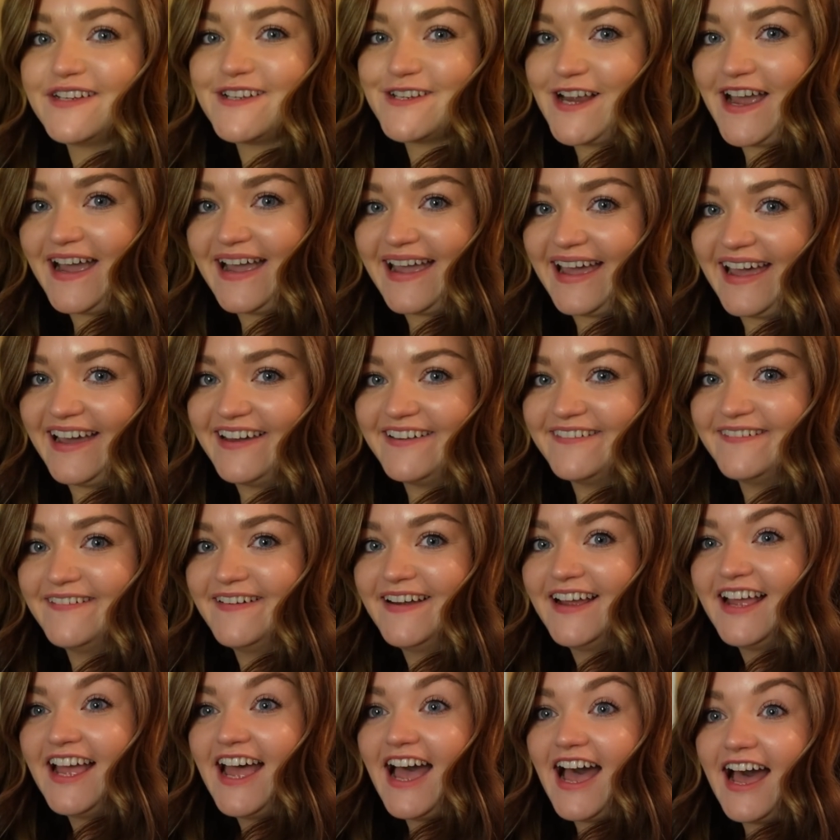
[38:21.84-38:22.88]
to check out,
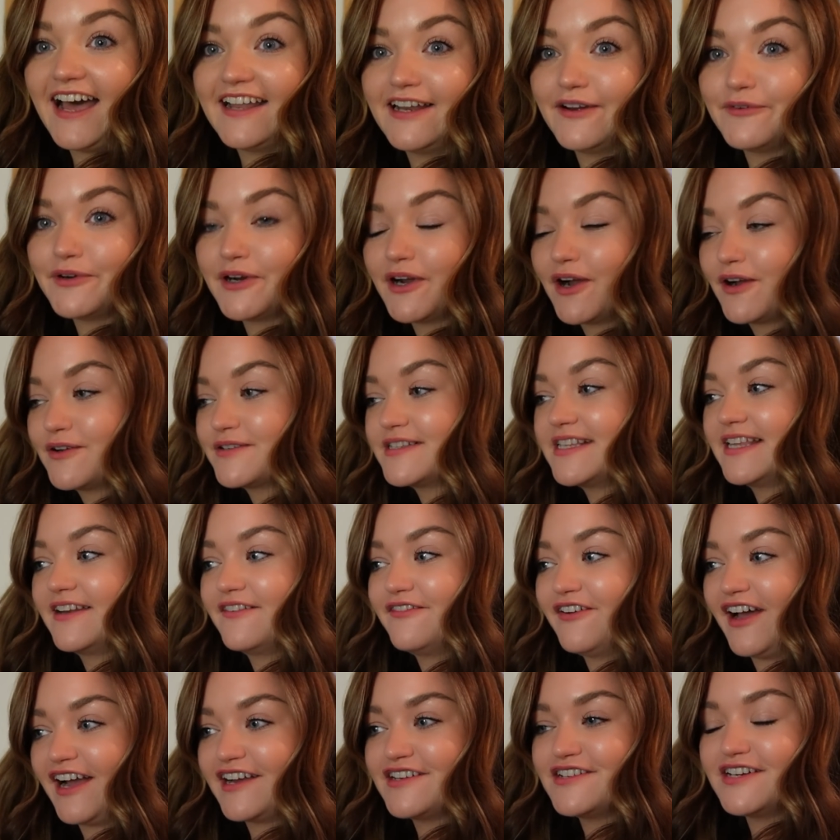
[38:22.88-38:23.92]
and then we're going to the
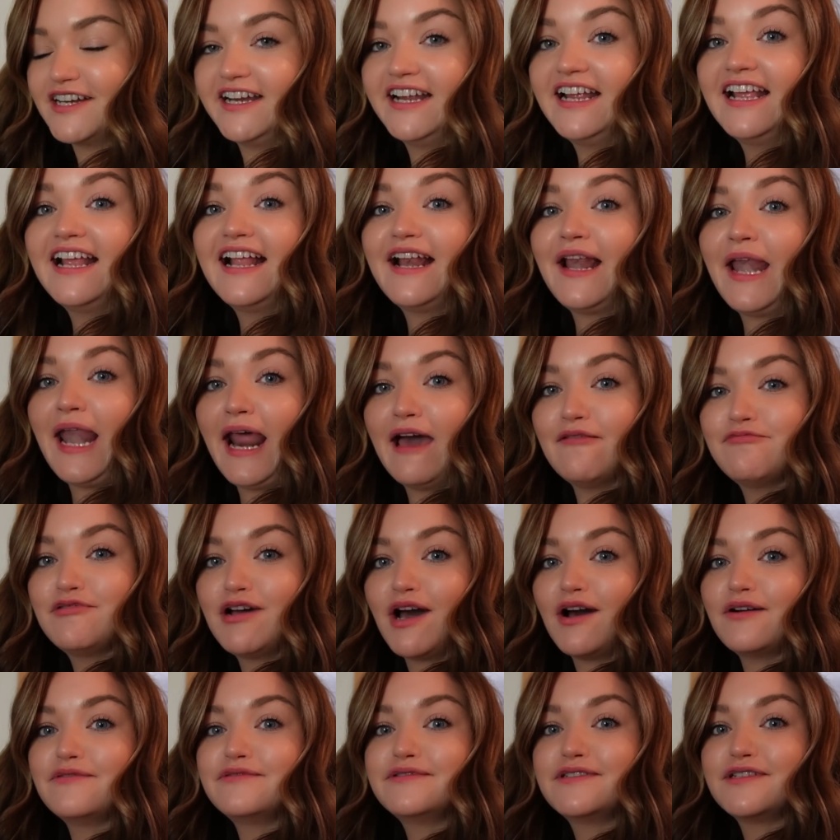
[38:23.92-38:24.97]
factory. Lab
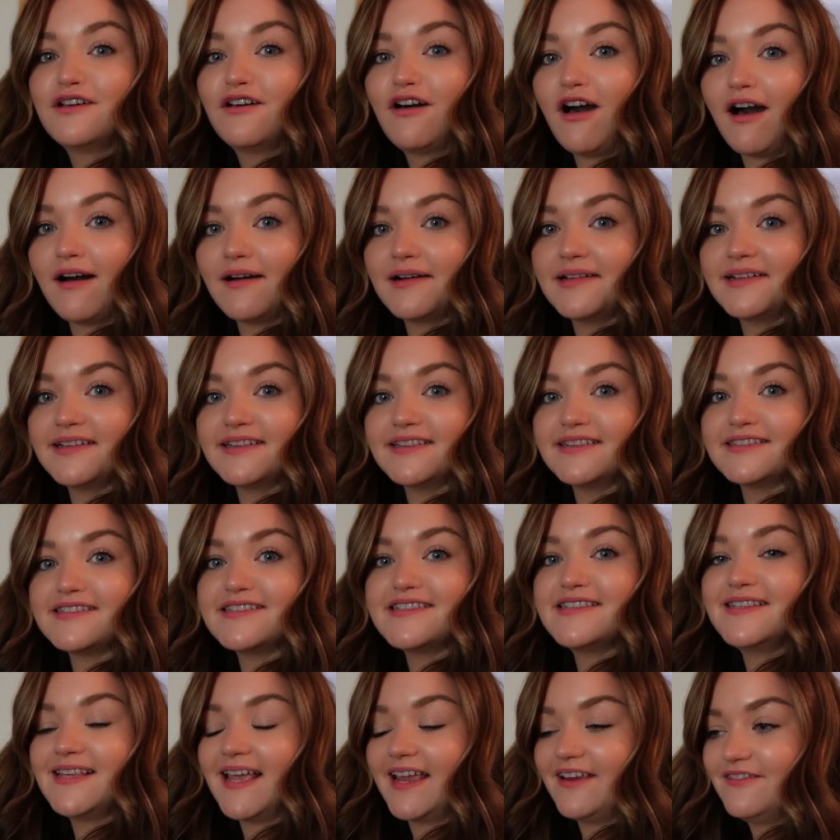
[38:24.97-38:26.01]
coats, goggles,
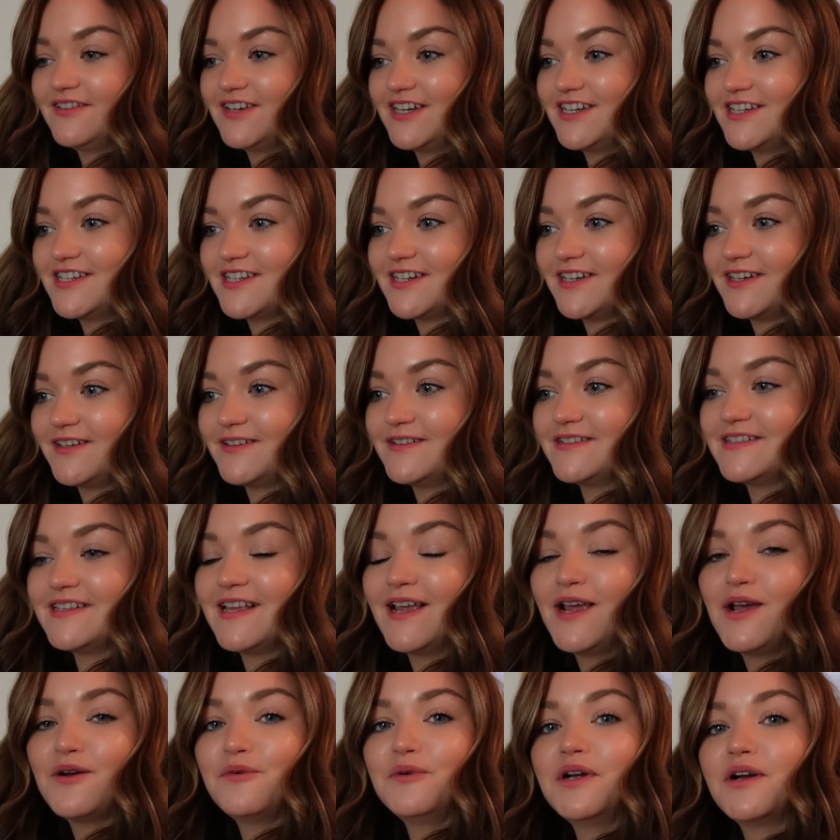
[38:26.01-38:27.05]
safety shoes.
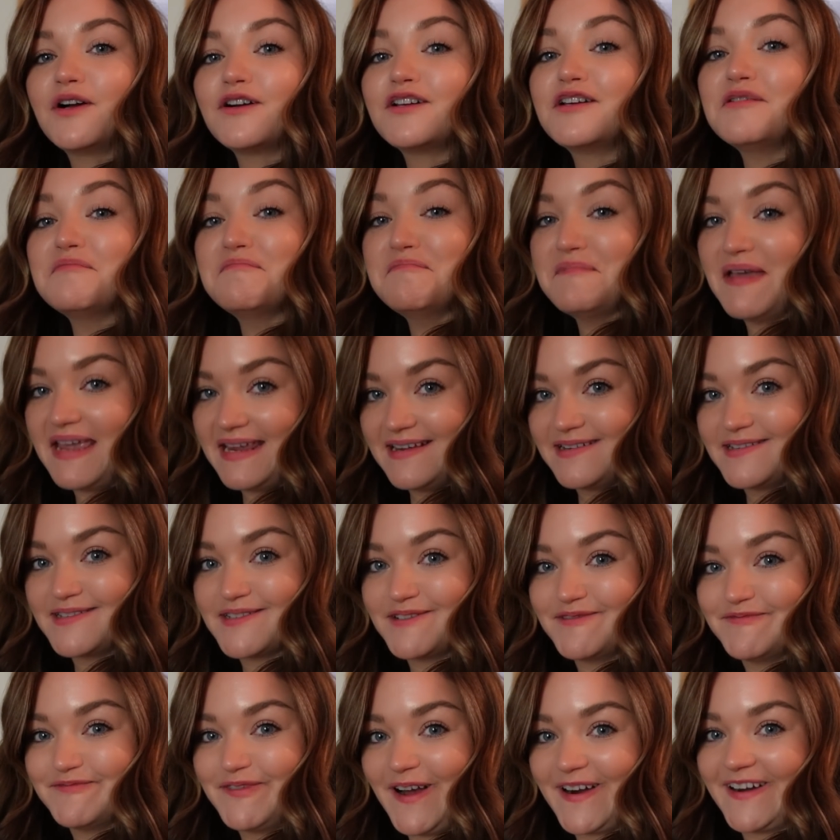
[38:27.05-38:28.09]
We are going to make
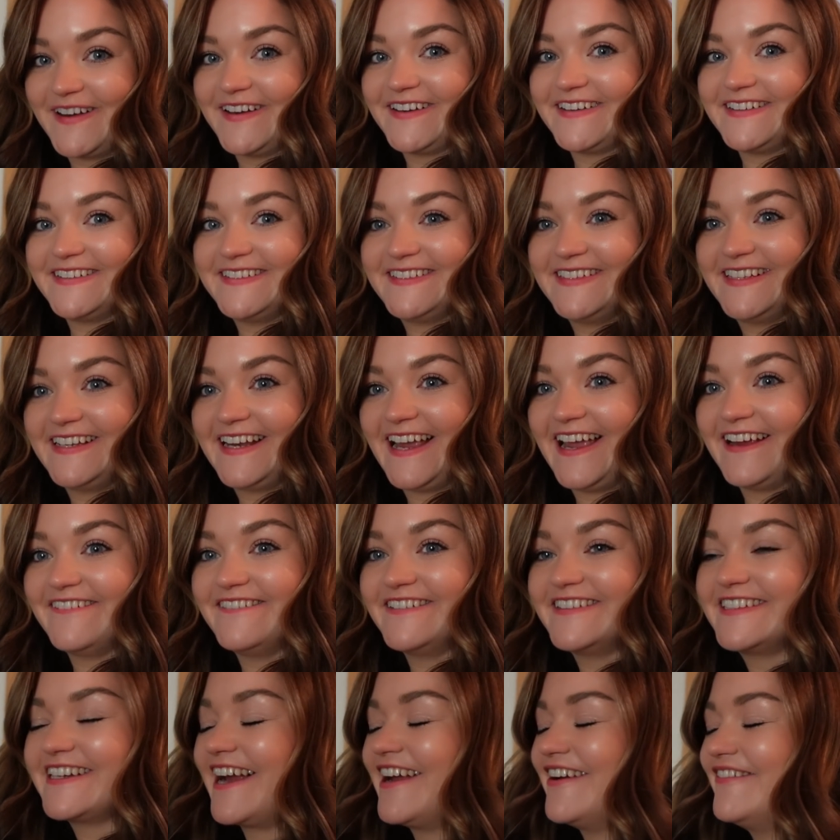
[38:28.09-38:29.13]
some products today,
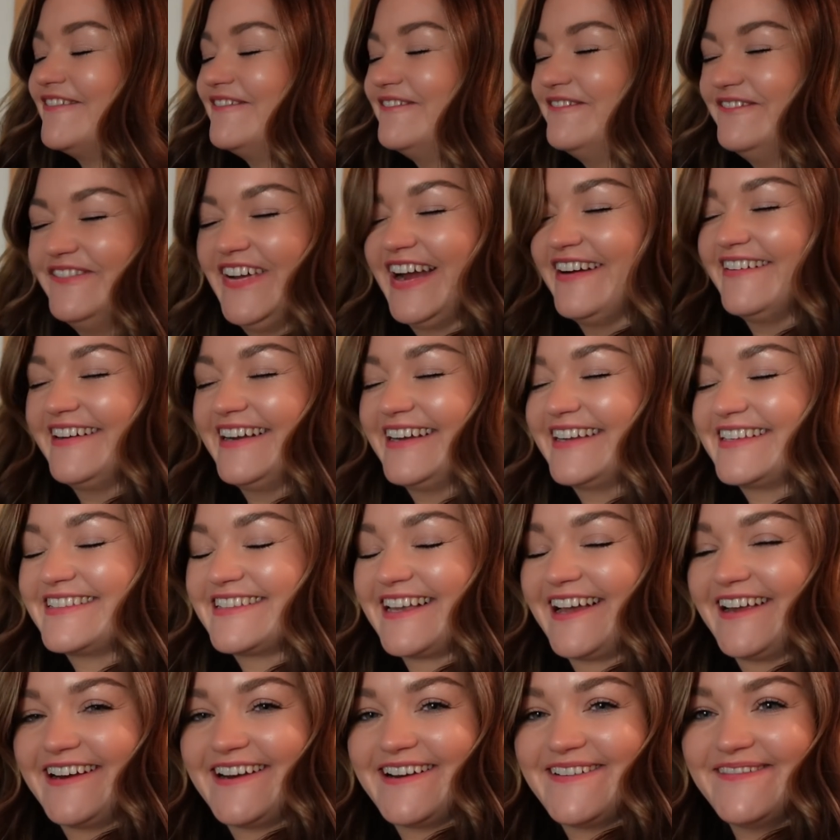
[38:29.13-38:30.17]
which I am very
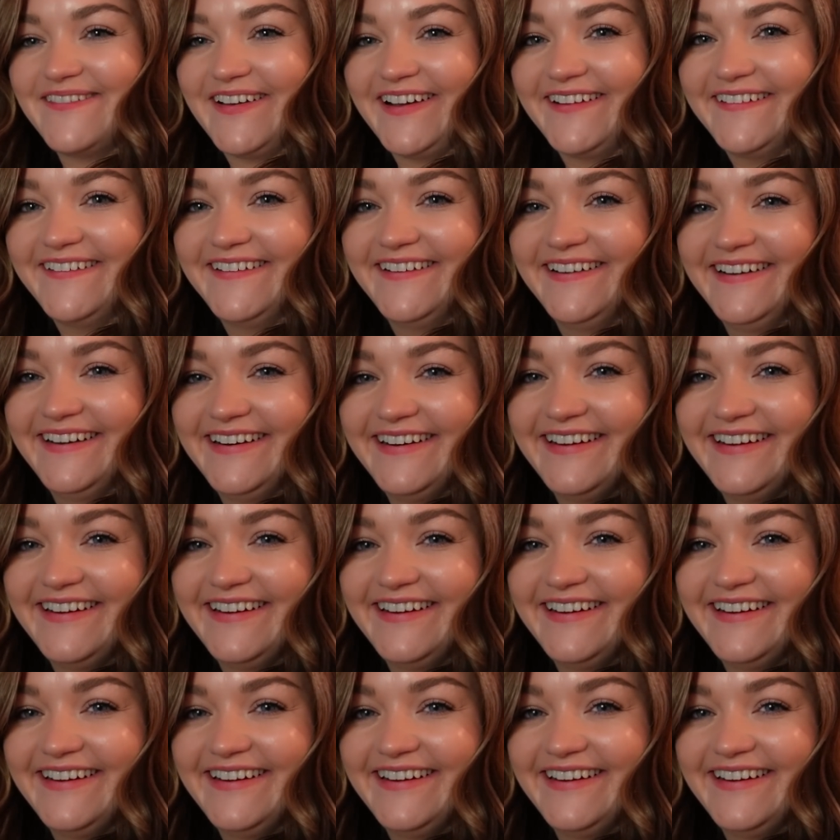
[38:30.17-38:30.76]
excited about.